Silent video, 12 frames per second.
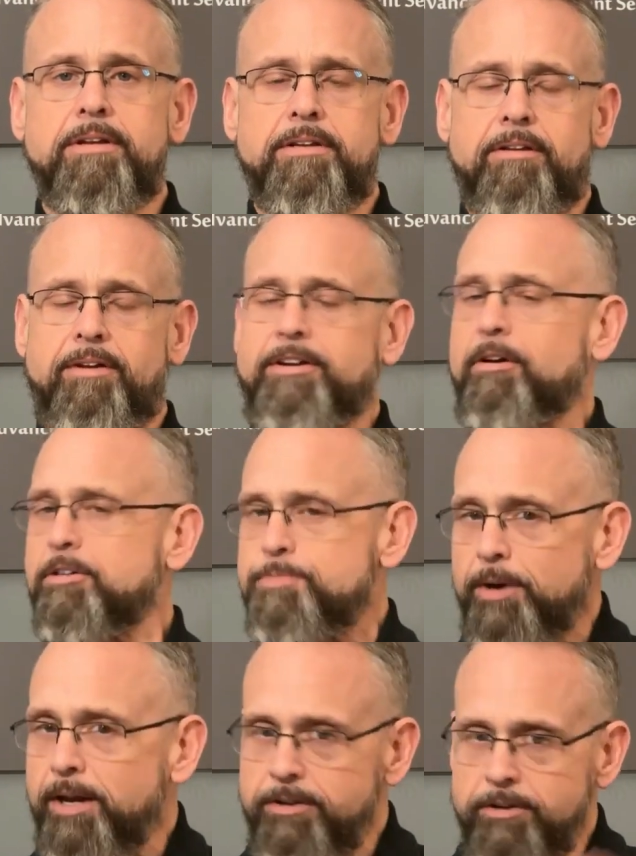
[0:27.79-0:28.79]
Now, I know it's
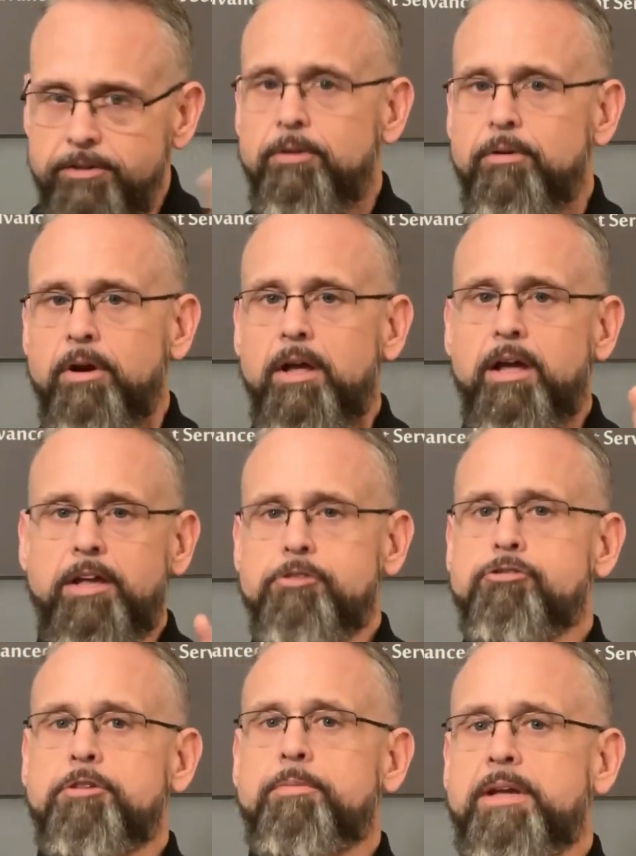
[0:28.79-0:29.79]
brand new and you
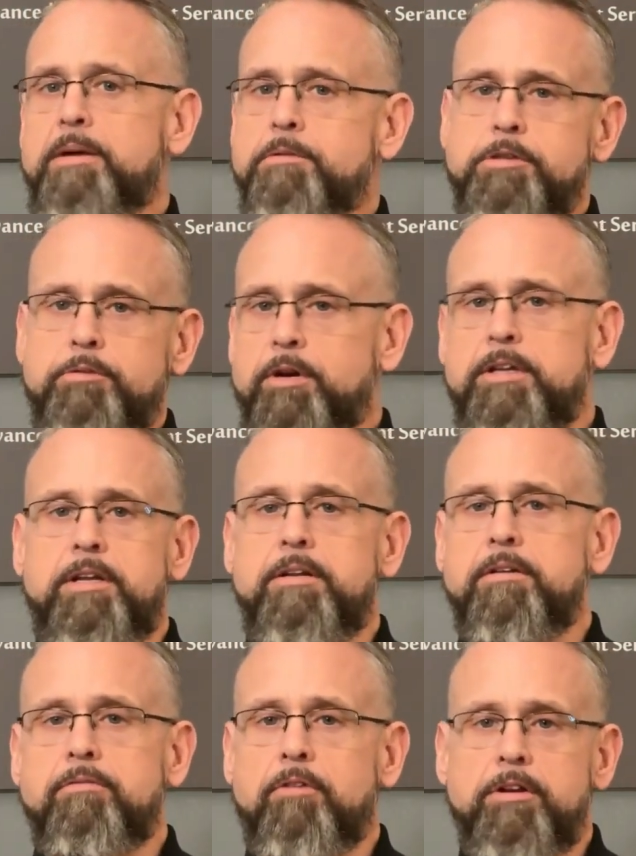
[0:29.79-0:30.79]
should be able to run it,
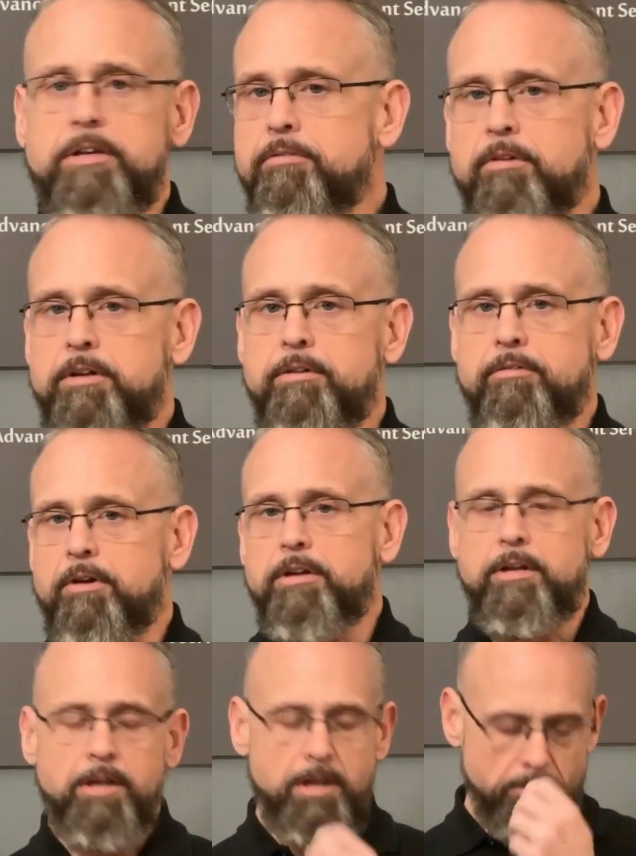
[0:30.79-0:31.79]
run it, run it, run it.